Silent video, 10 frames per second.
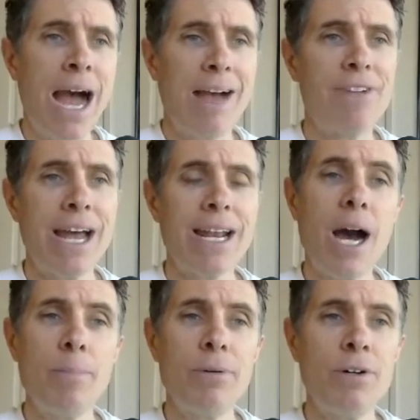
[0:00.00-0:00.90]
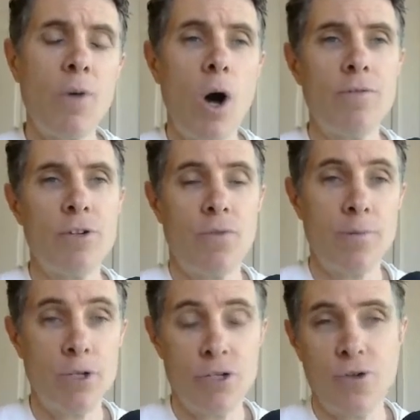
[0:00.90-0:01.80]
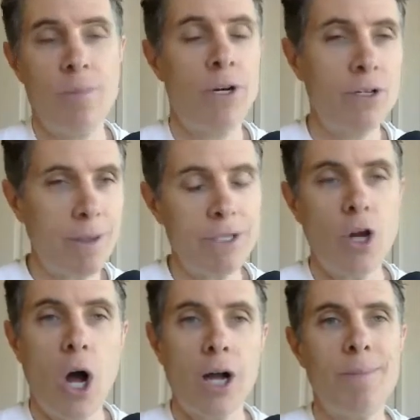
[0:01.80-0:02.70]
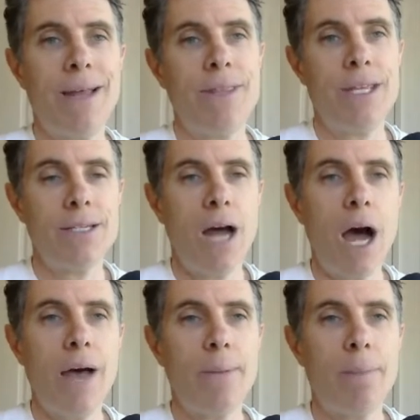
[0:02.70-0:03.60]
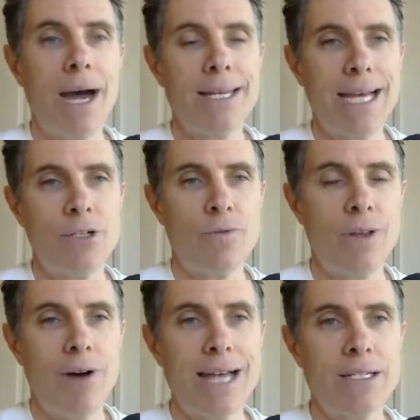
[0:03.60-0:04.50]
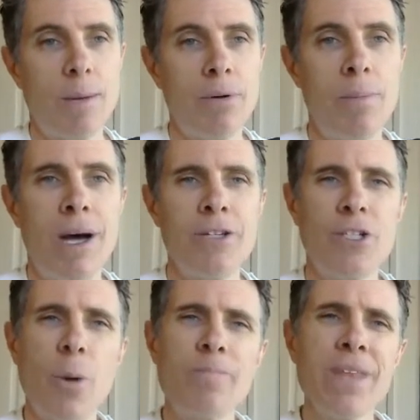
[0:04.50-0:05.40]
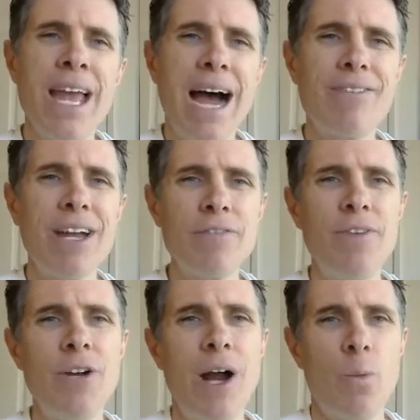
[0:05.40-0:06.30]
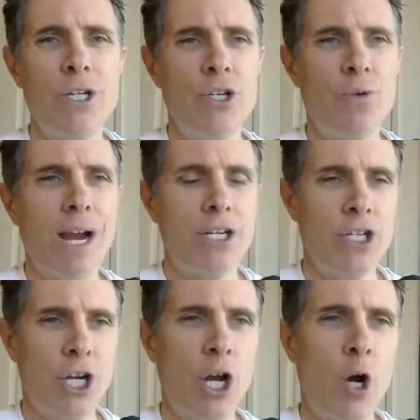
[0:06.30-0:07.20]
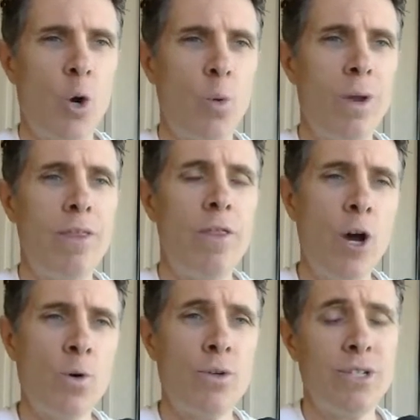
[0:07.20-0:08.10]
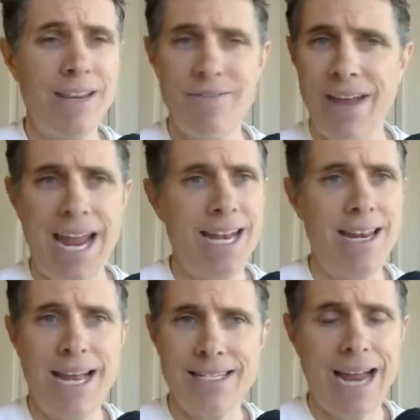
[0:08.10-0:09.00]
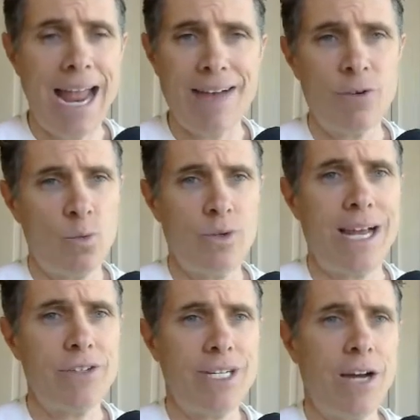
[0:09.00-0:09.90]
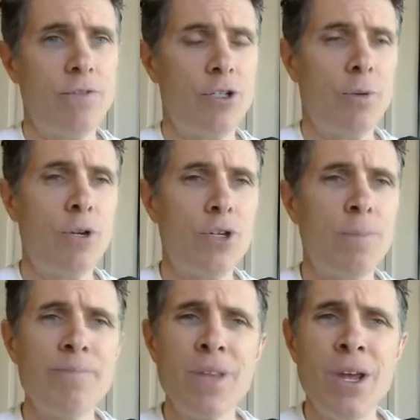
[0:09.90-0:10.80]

I've got a couple of offers from distributors. I've been talking about these on the podcast over the last couple of months. So I've got to figure out which direction to go with those, if any, as I haven't ruled out self distribution